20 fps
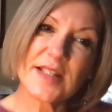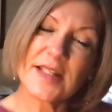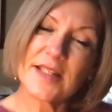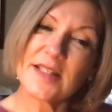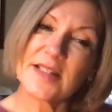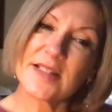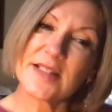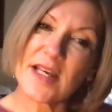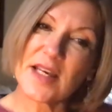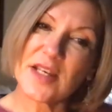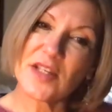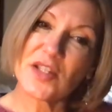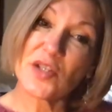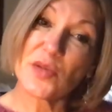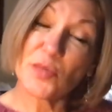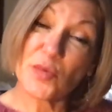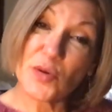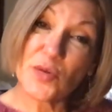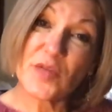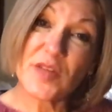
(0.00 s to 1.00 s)
he decided to
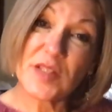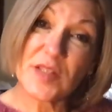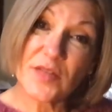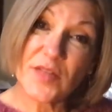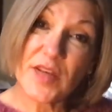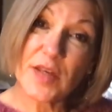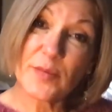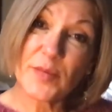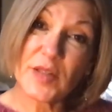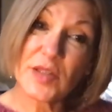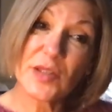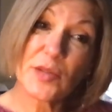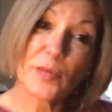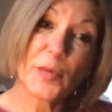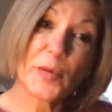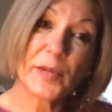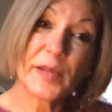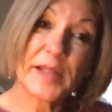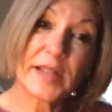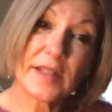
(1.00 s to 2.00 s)
move his family to
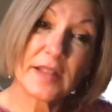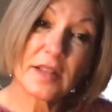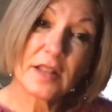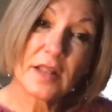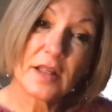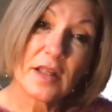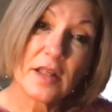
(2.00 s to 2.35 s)
Berlin.